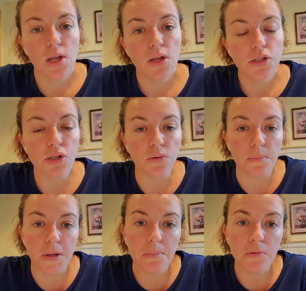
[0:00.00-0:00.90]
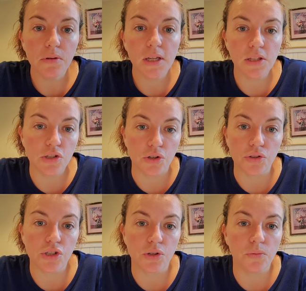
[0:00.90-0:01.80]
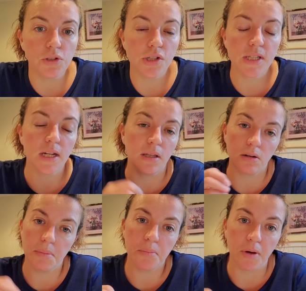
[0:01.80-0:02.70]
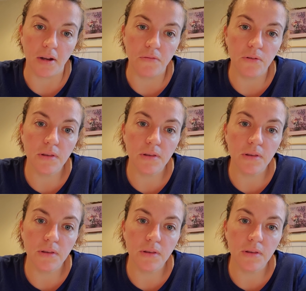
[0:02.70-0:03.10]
So the people in the church don't just get a little bit prideful.